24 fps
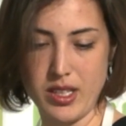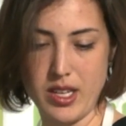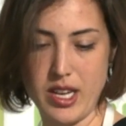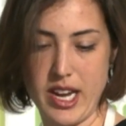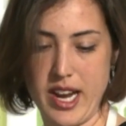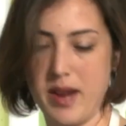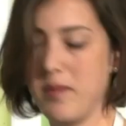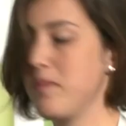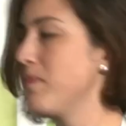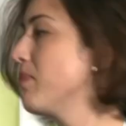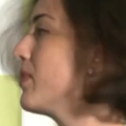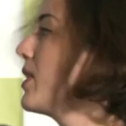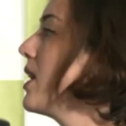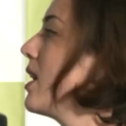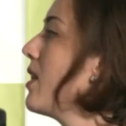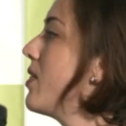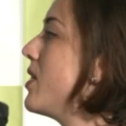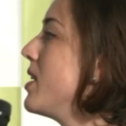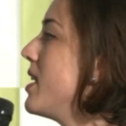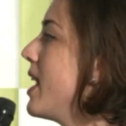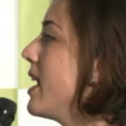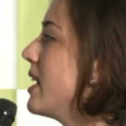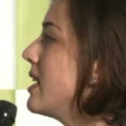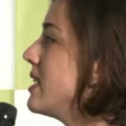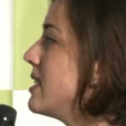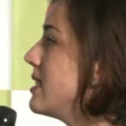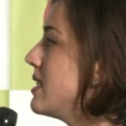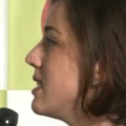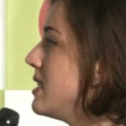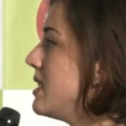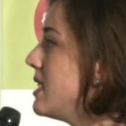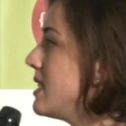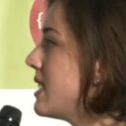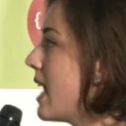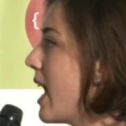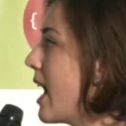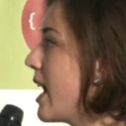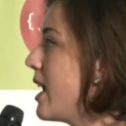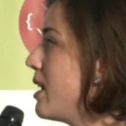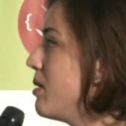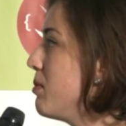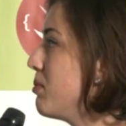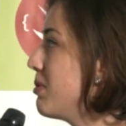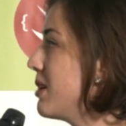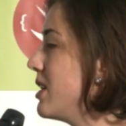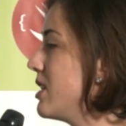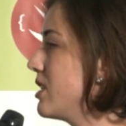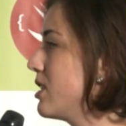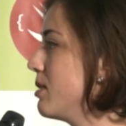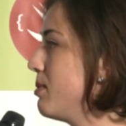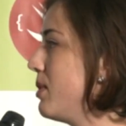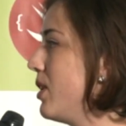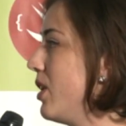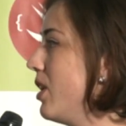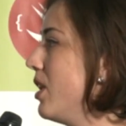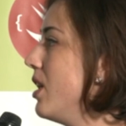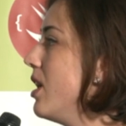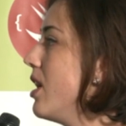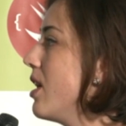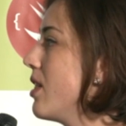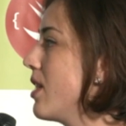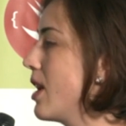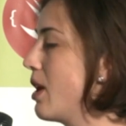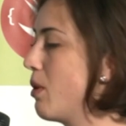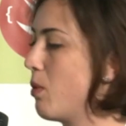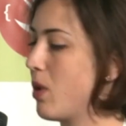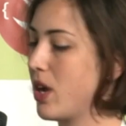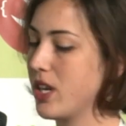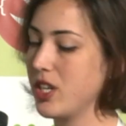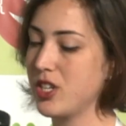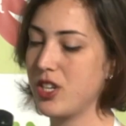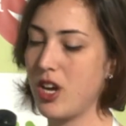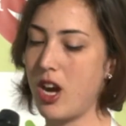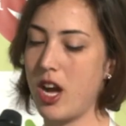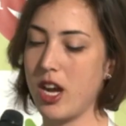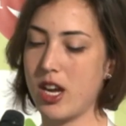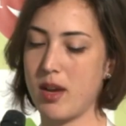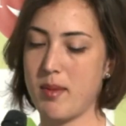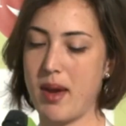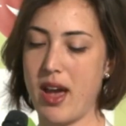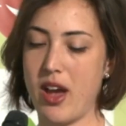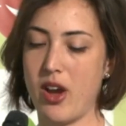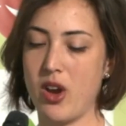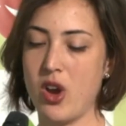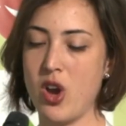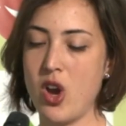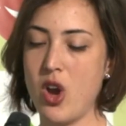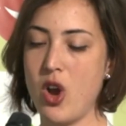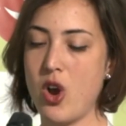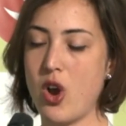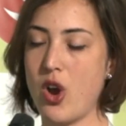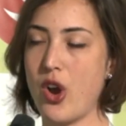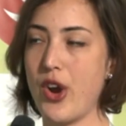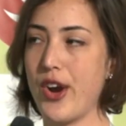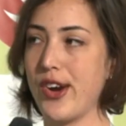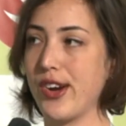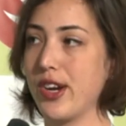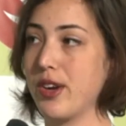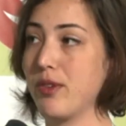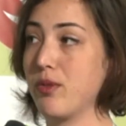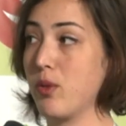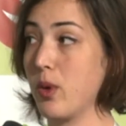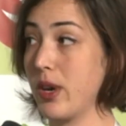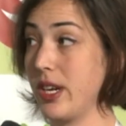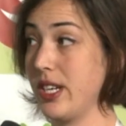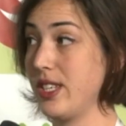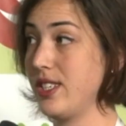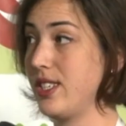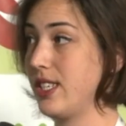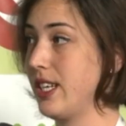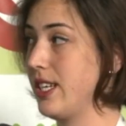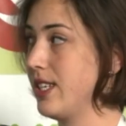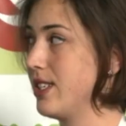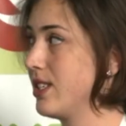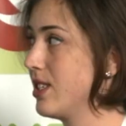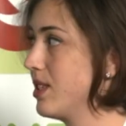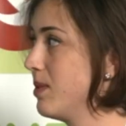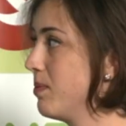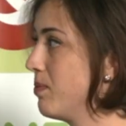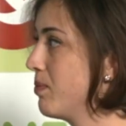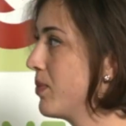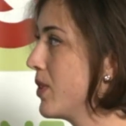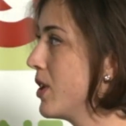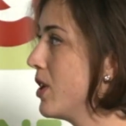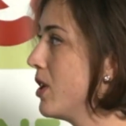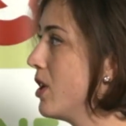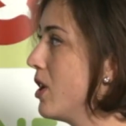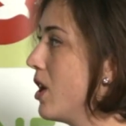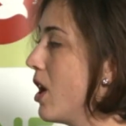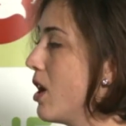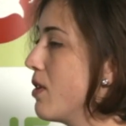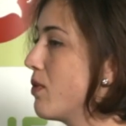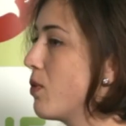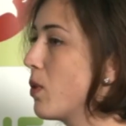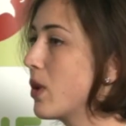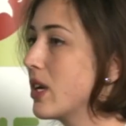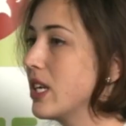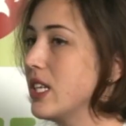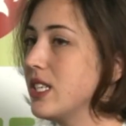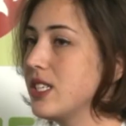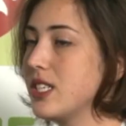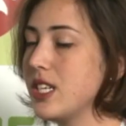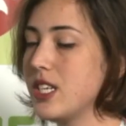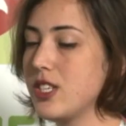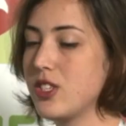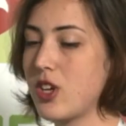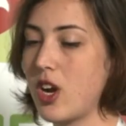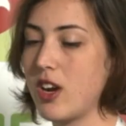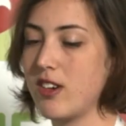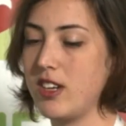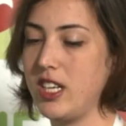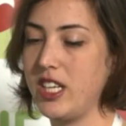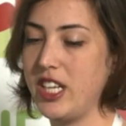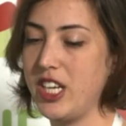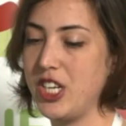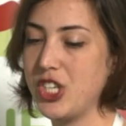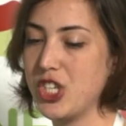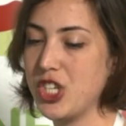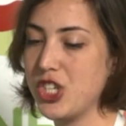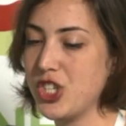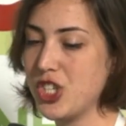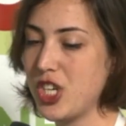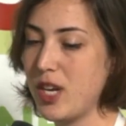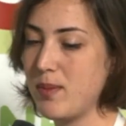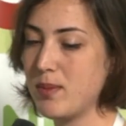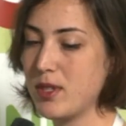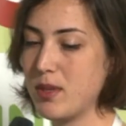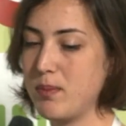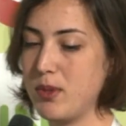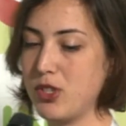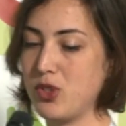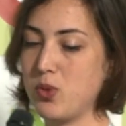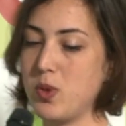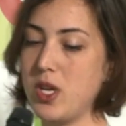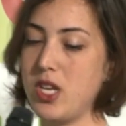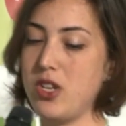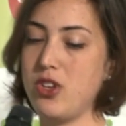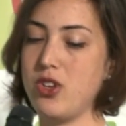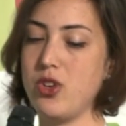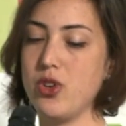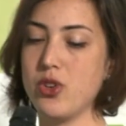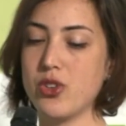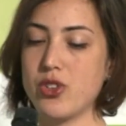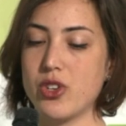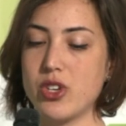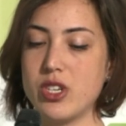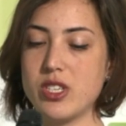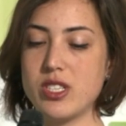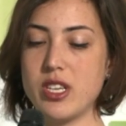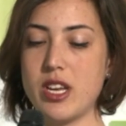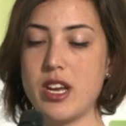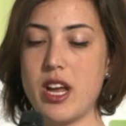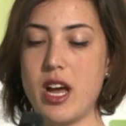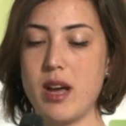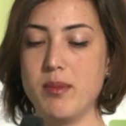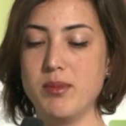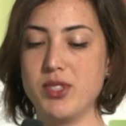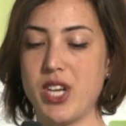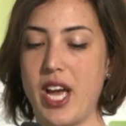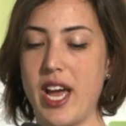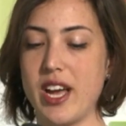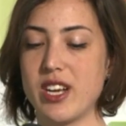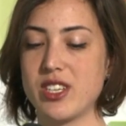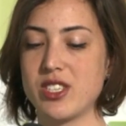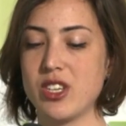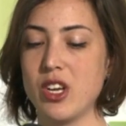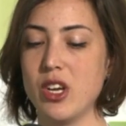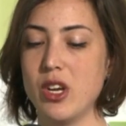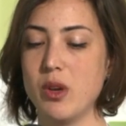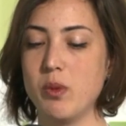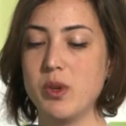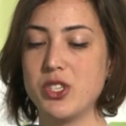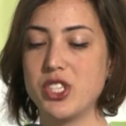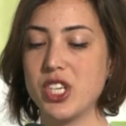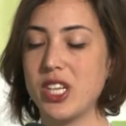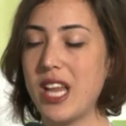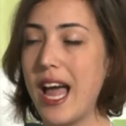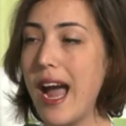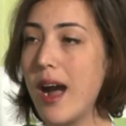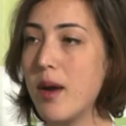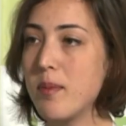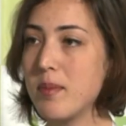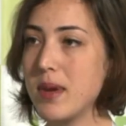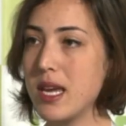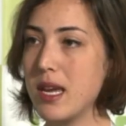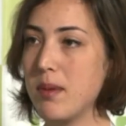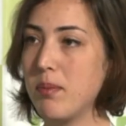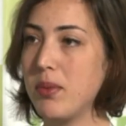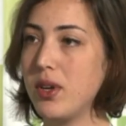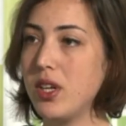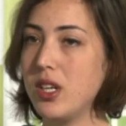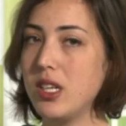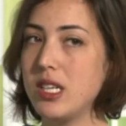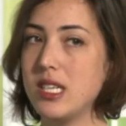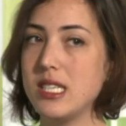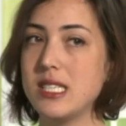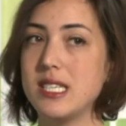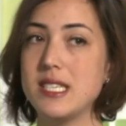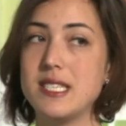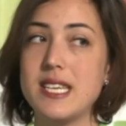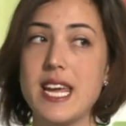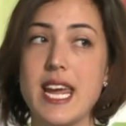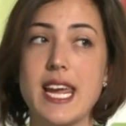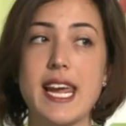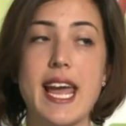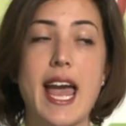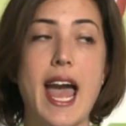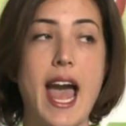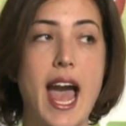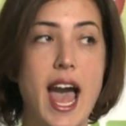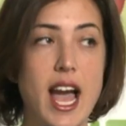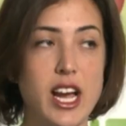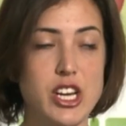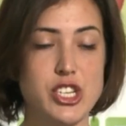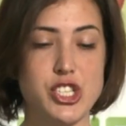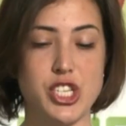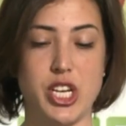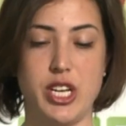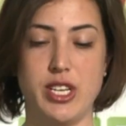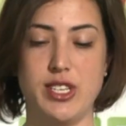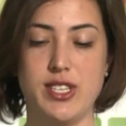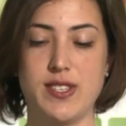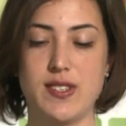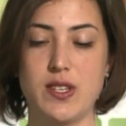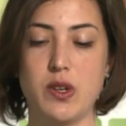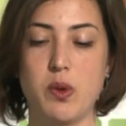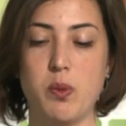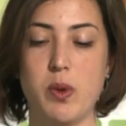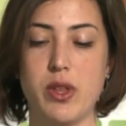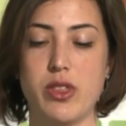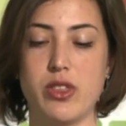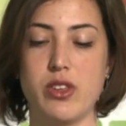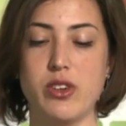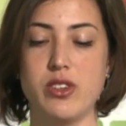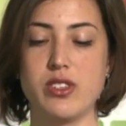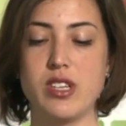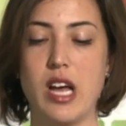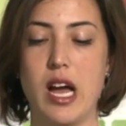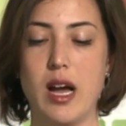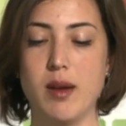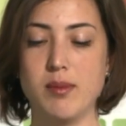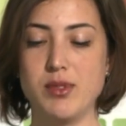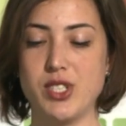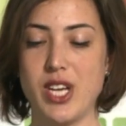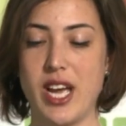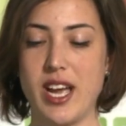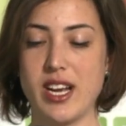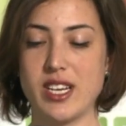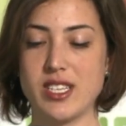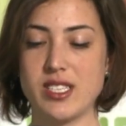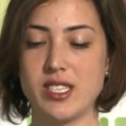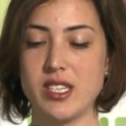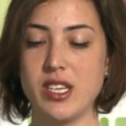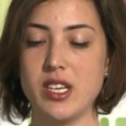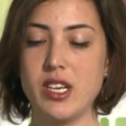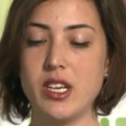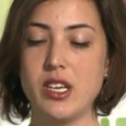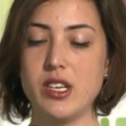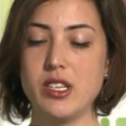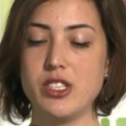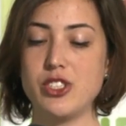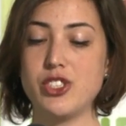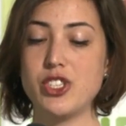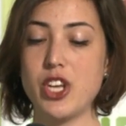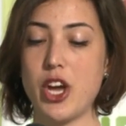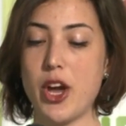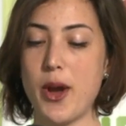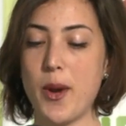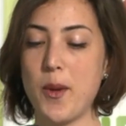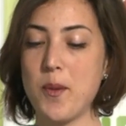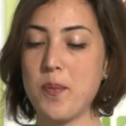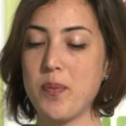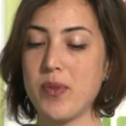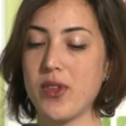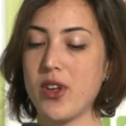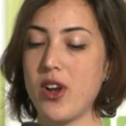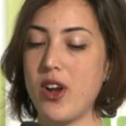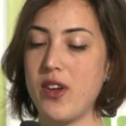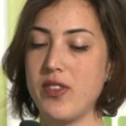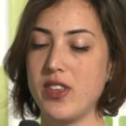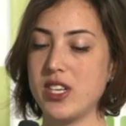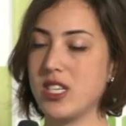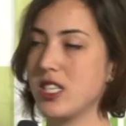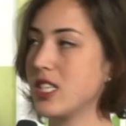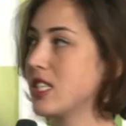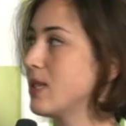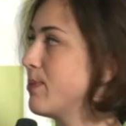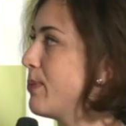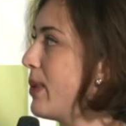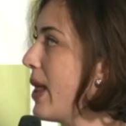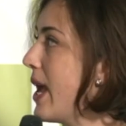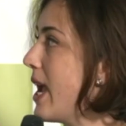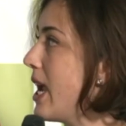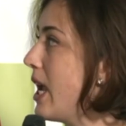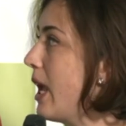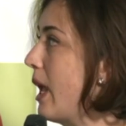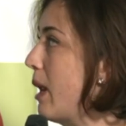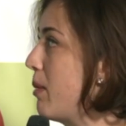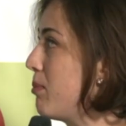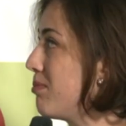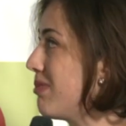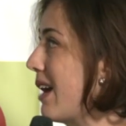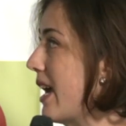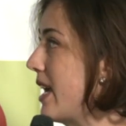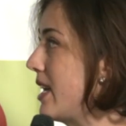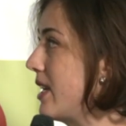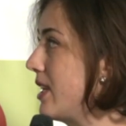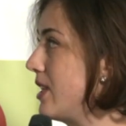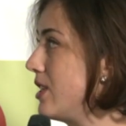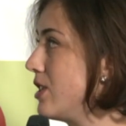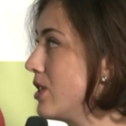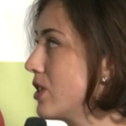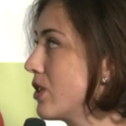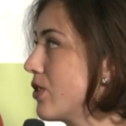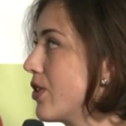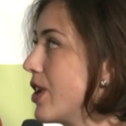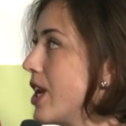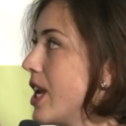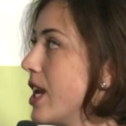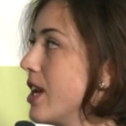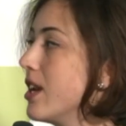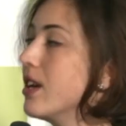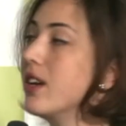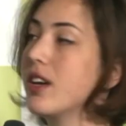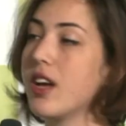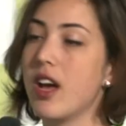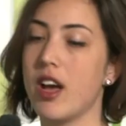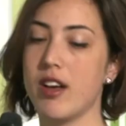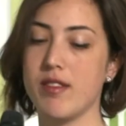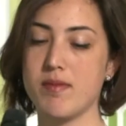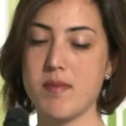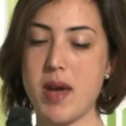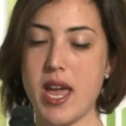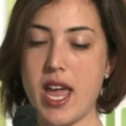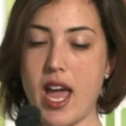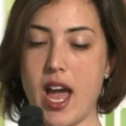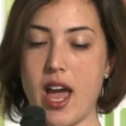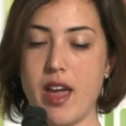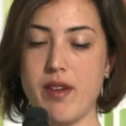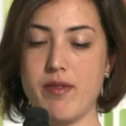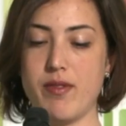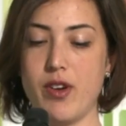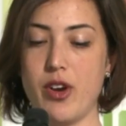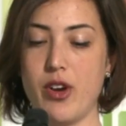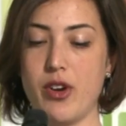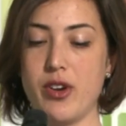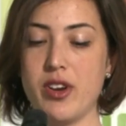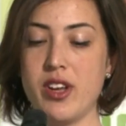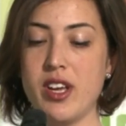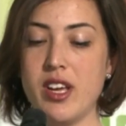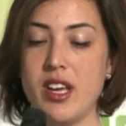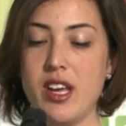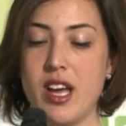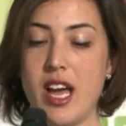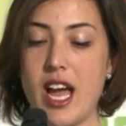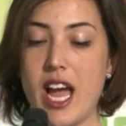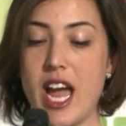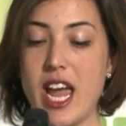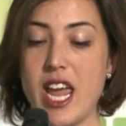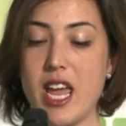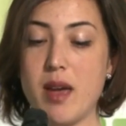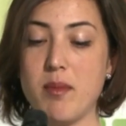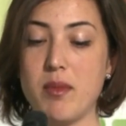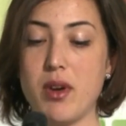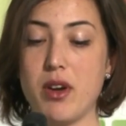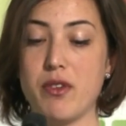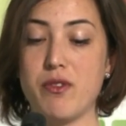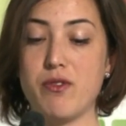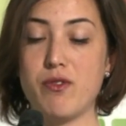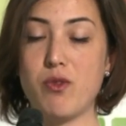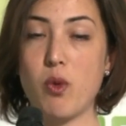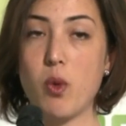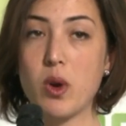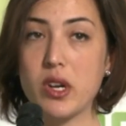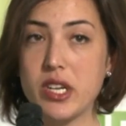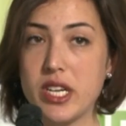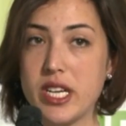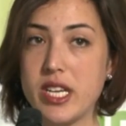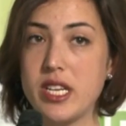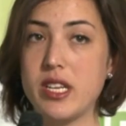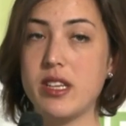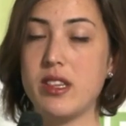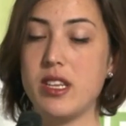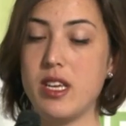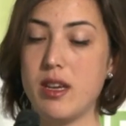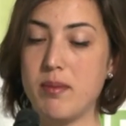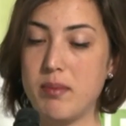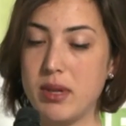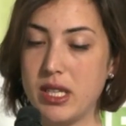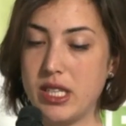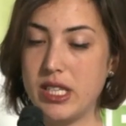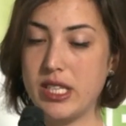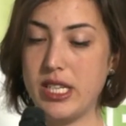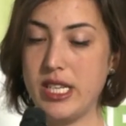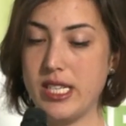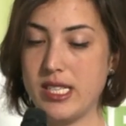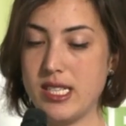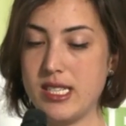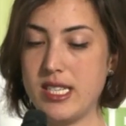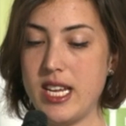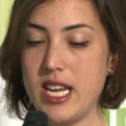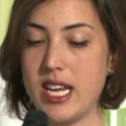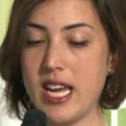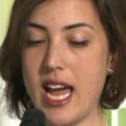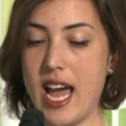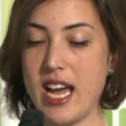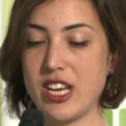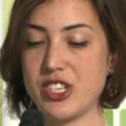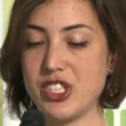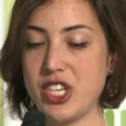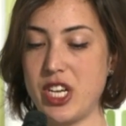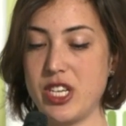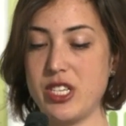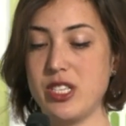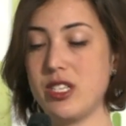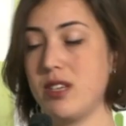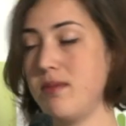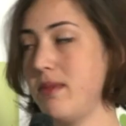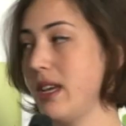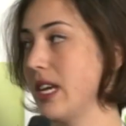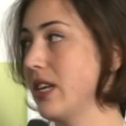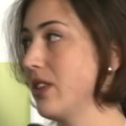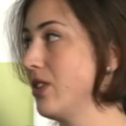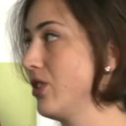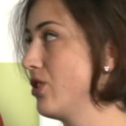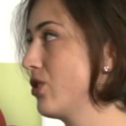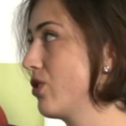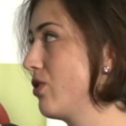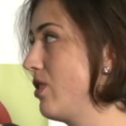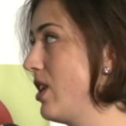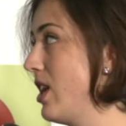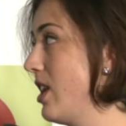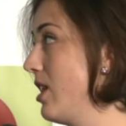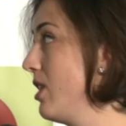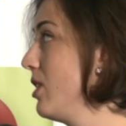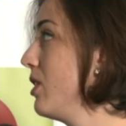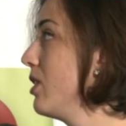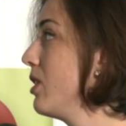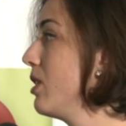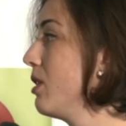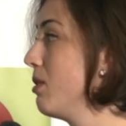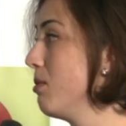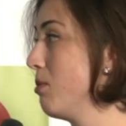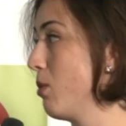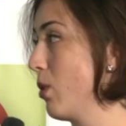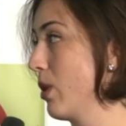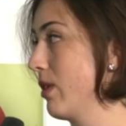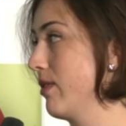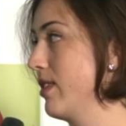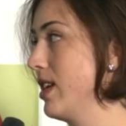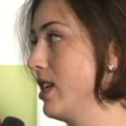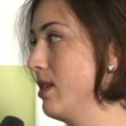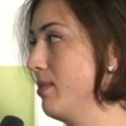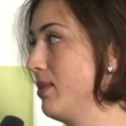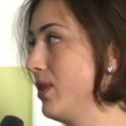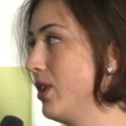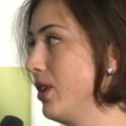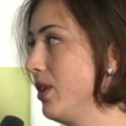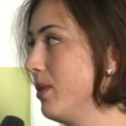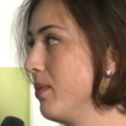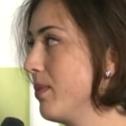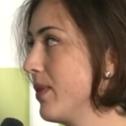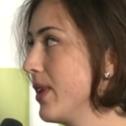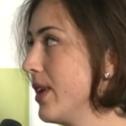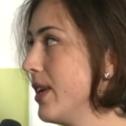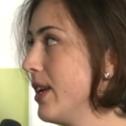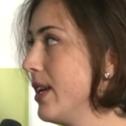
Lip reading: All right, the next design principle that I want to talk about are affordances. Affordances are relationships between users and objects, which allow people to take actions with those objects. So on the display and brightness screen of my iPhone, I am afforded the ability to take action to make the screen more readable.